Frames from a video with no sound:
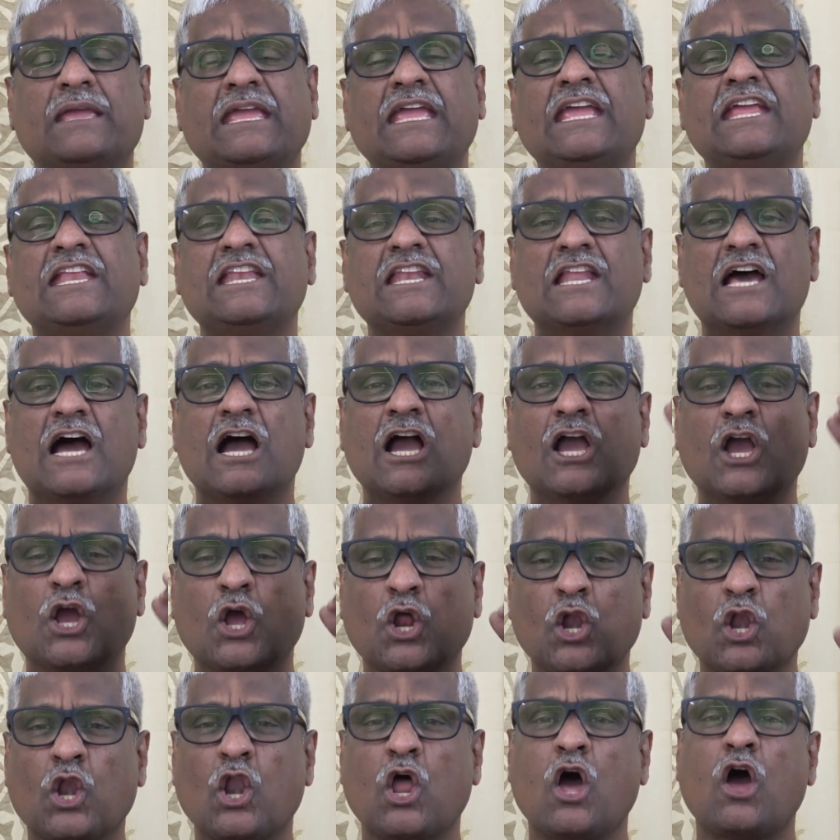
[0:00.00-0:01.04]
in a
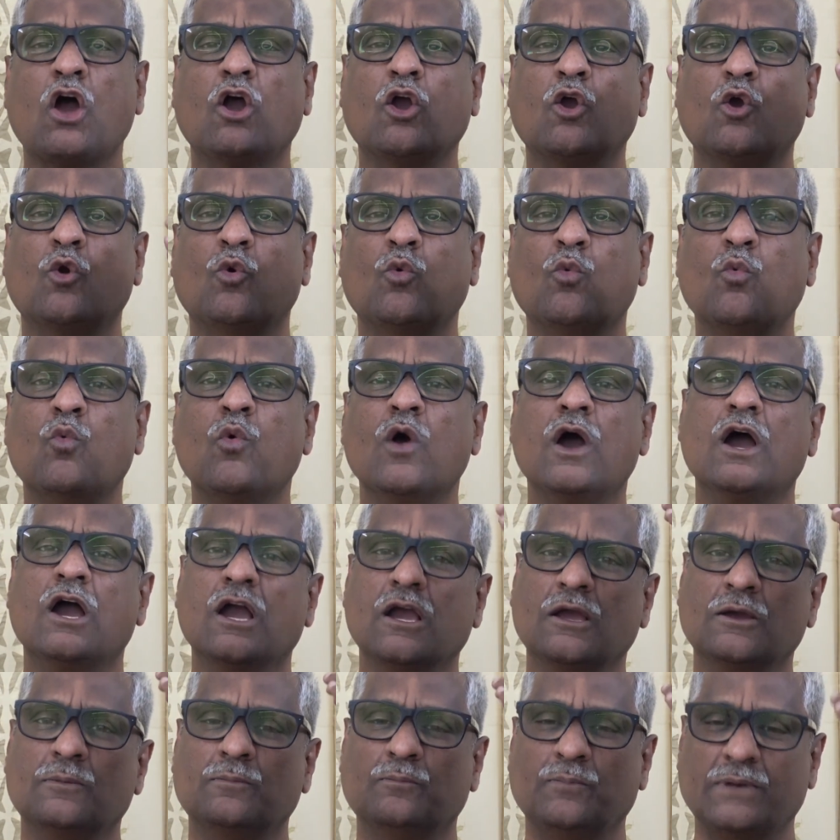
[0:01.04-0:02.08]
clockwork